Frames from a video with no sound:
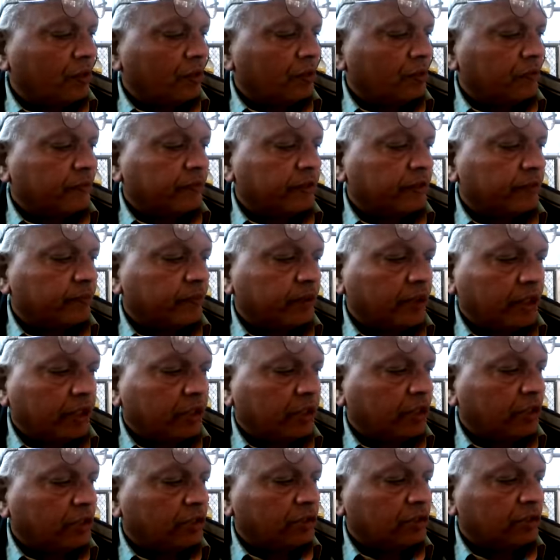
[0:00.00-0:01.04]
what a plant
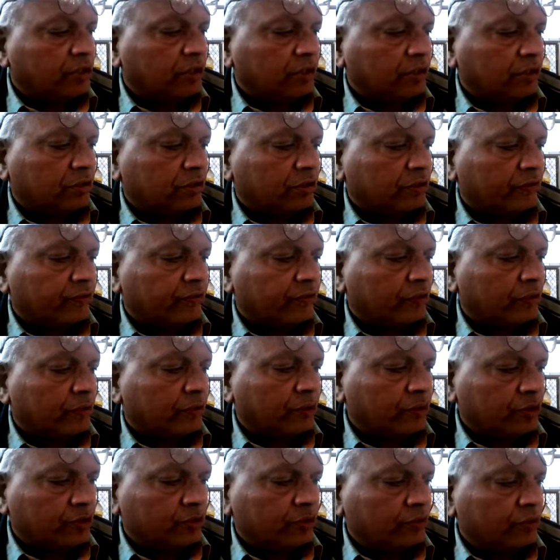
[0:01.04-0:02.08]
engineer or foreman
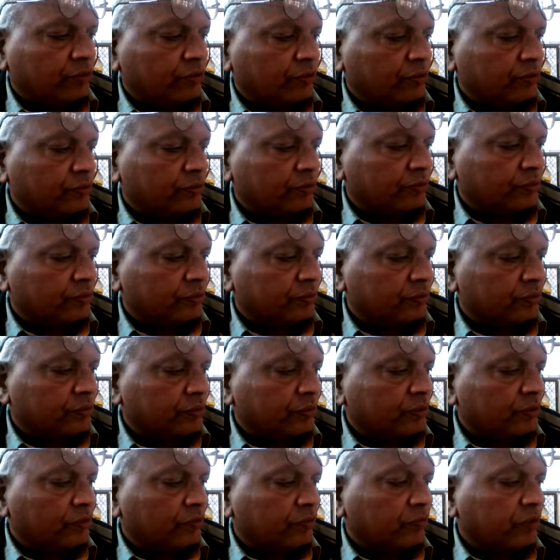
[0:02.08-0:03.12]
should do,
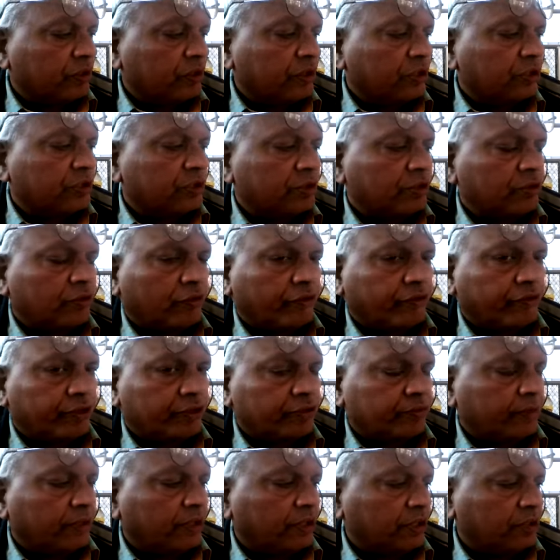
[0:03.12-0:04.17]
what is an office
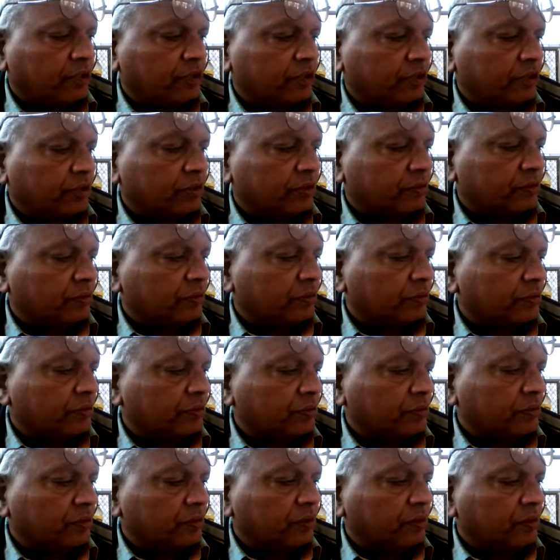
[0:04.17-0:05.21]
manager,
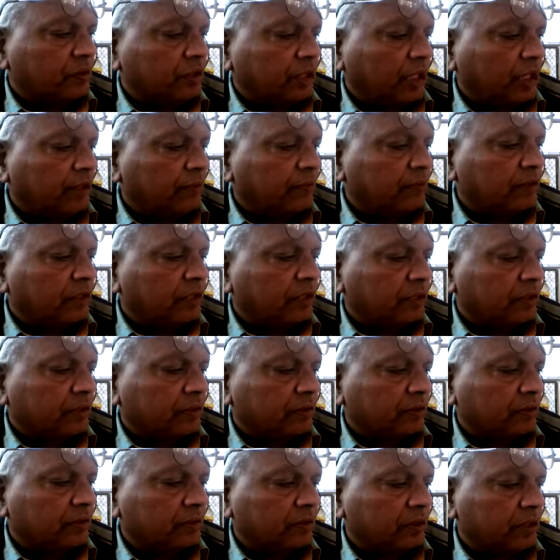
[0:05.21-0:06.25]
time clerk,
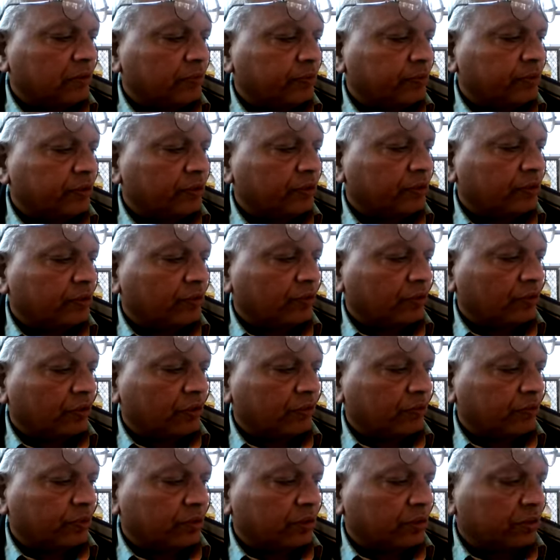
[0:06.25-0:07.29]
keeper,
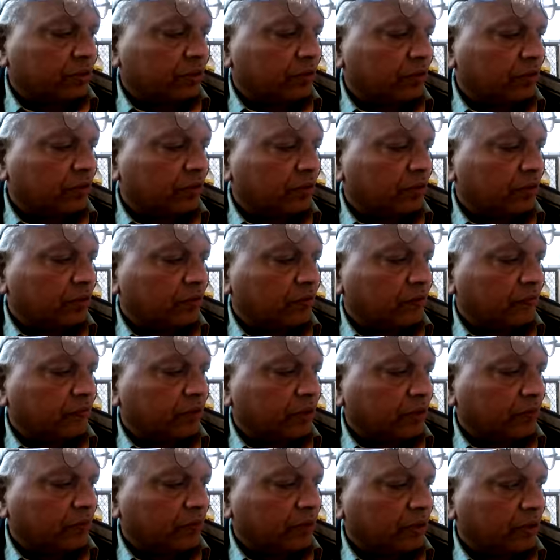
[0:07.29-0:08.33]
storekeeper, what
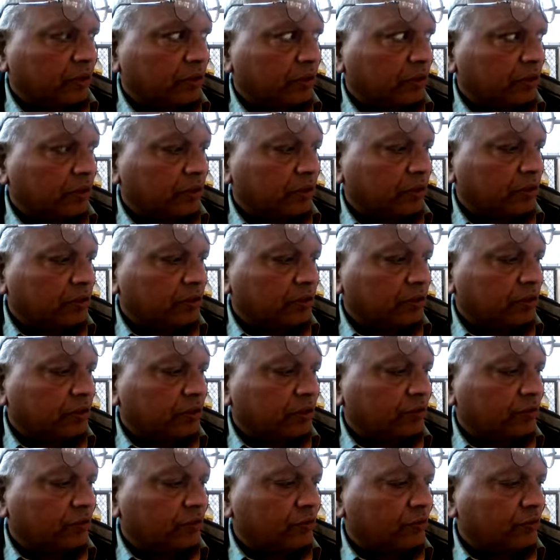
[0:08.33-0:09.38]
a mechanical engineer
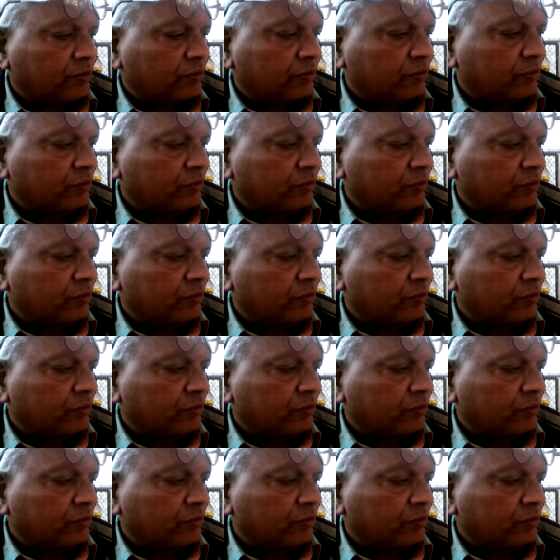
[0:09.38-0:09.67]
should do,